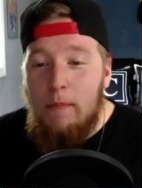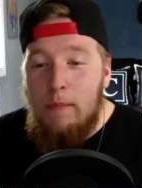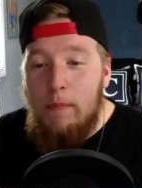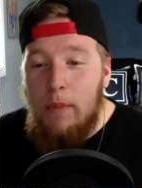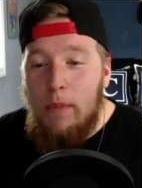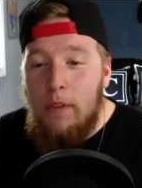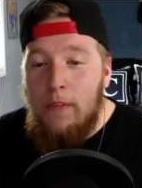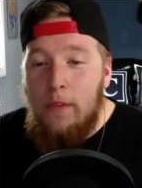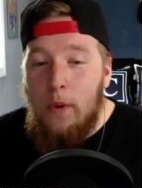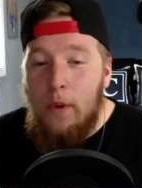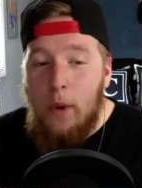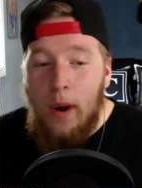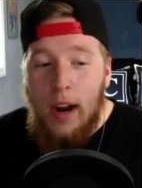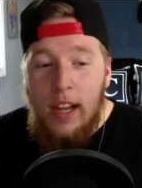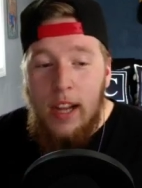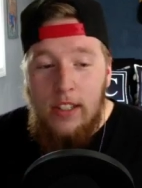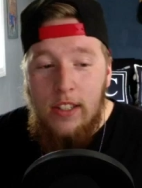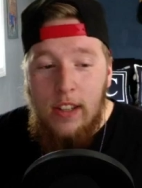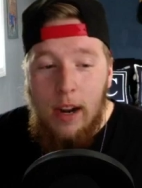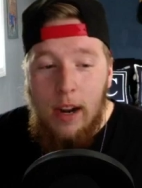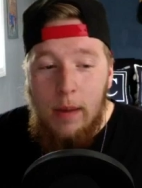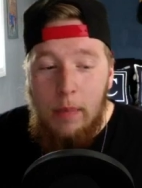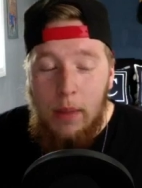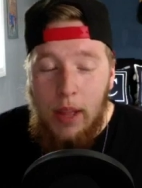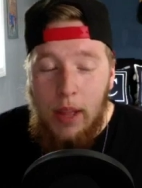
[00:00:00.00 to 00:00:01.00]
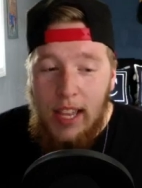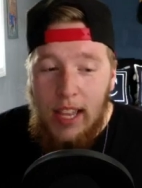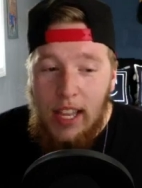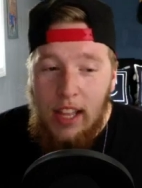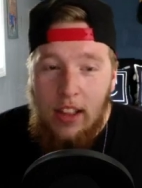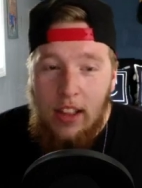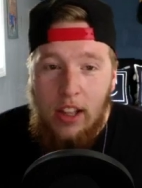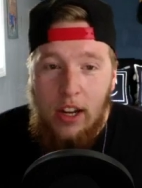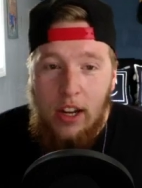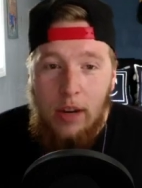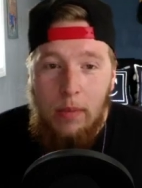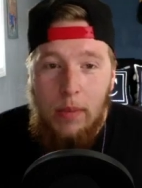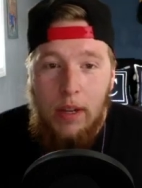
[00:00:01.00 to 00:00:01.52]
Before I start playing a
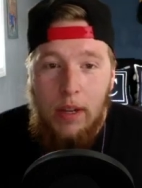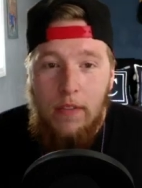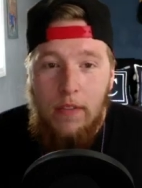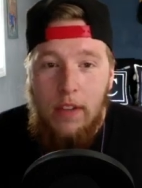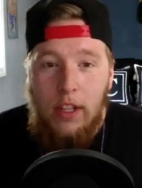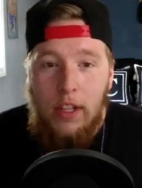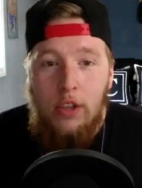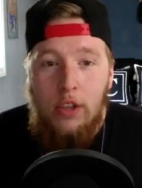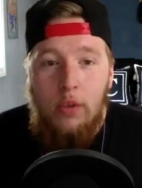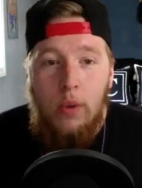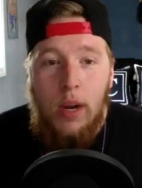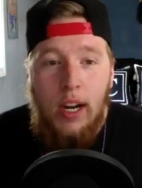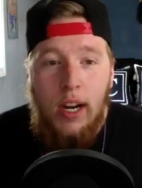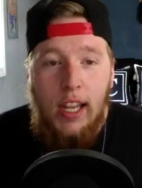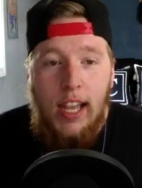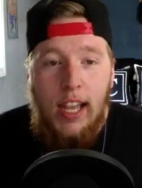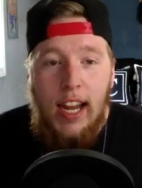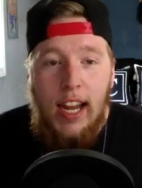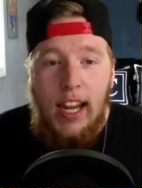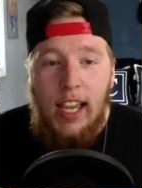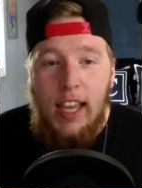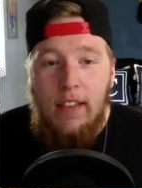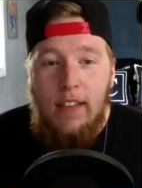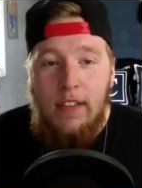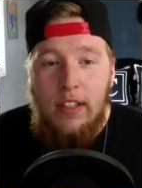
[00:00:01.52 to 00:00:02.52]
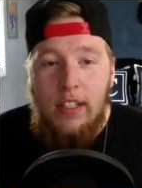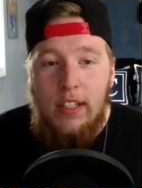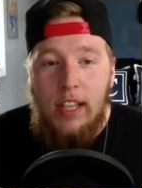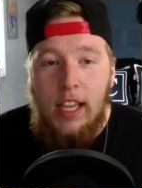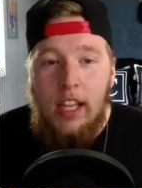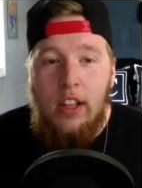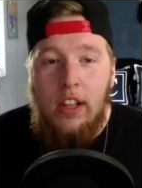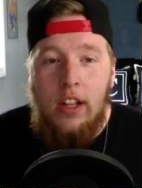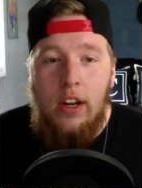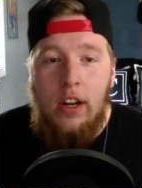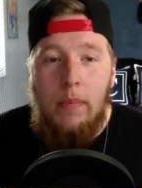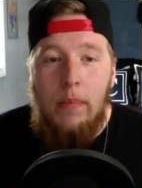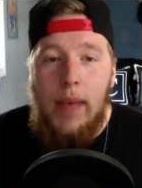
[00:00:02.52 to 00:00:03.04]
little bit of it, do you want to kind of give us like a
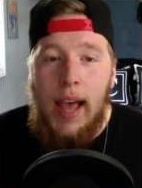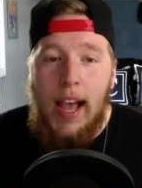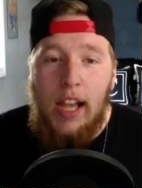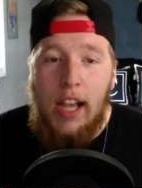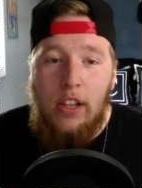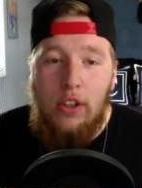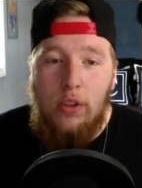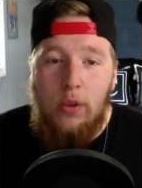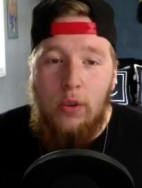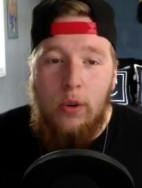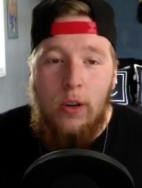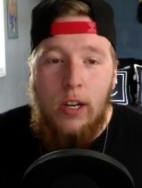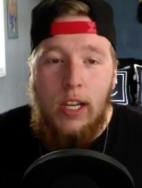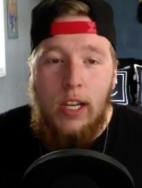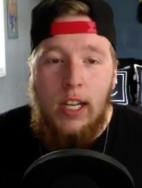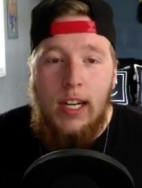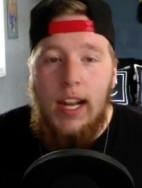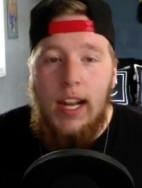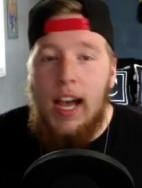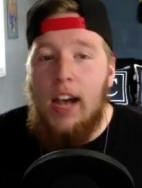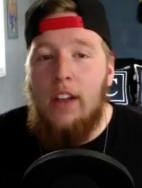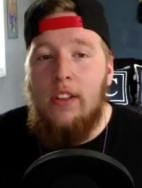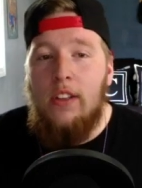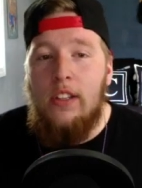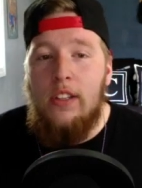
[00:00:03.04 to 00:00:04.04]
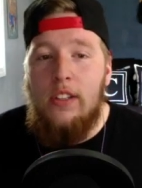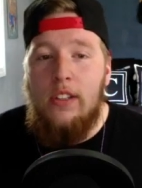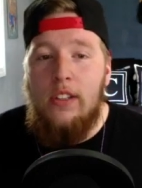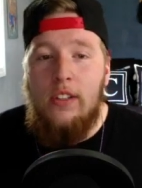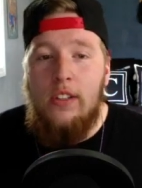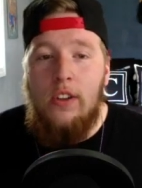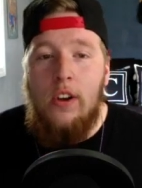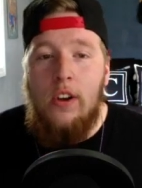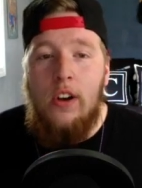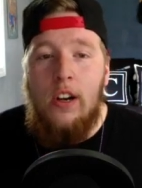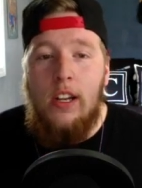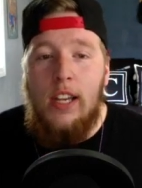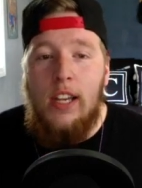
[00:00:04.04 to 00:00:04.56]
little backstory on how this
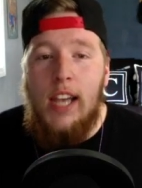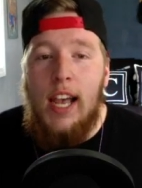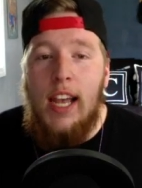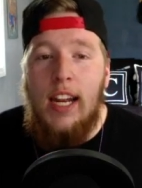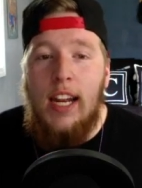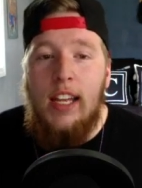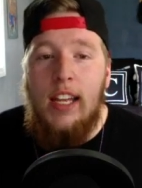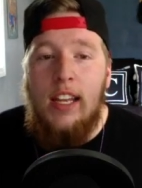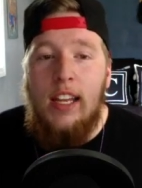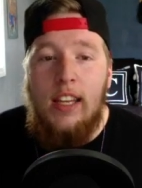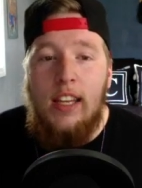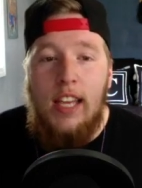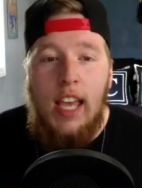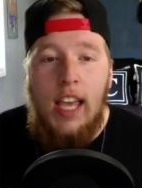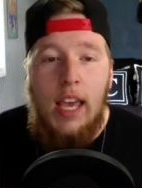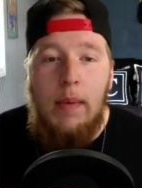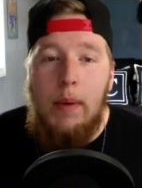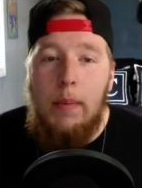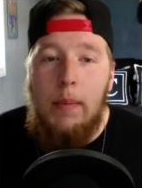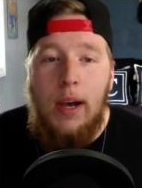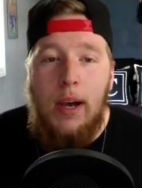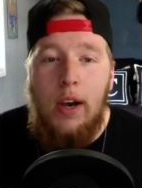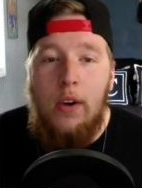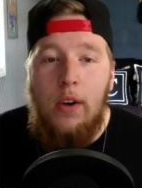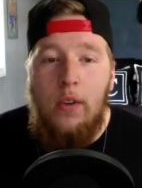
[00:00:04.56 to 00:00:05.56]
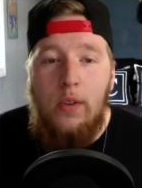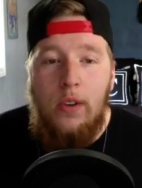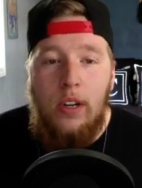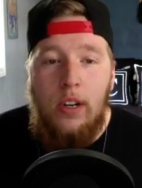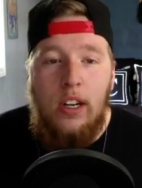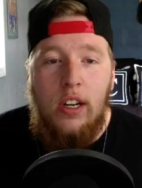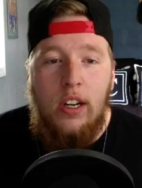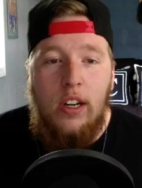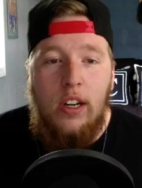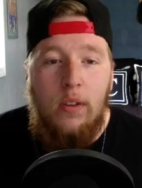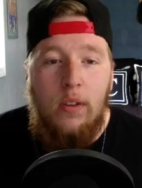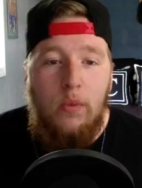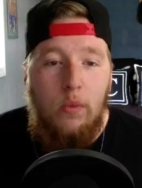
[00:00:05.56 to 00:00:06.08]
song kind of came about
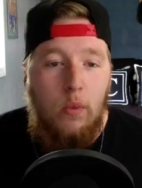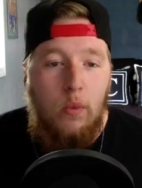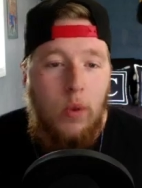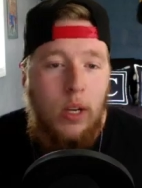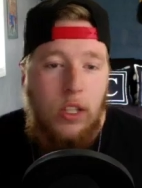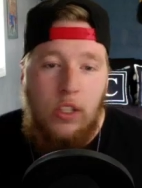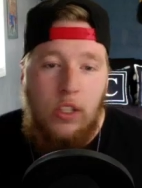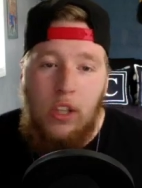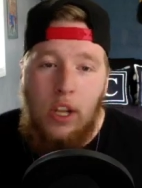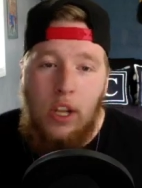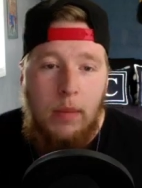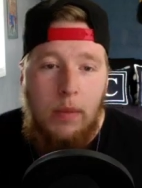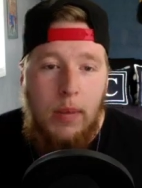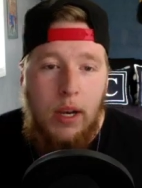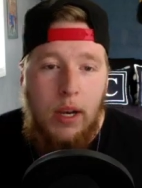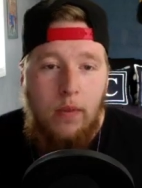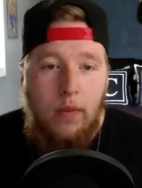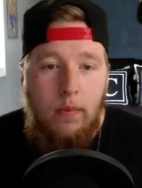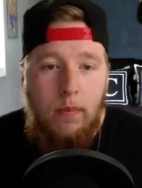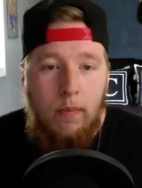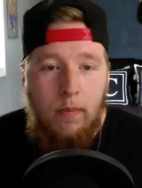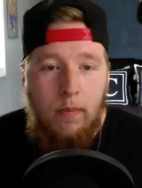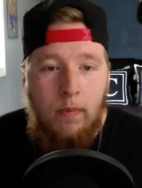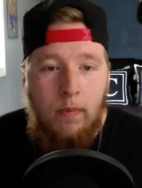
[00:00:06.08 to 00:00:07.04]
and what it's all about?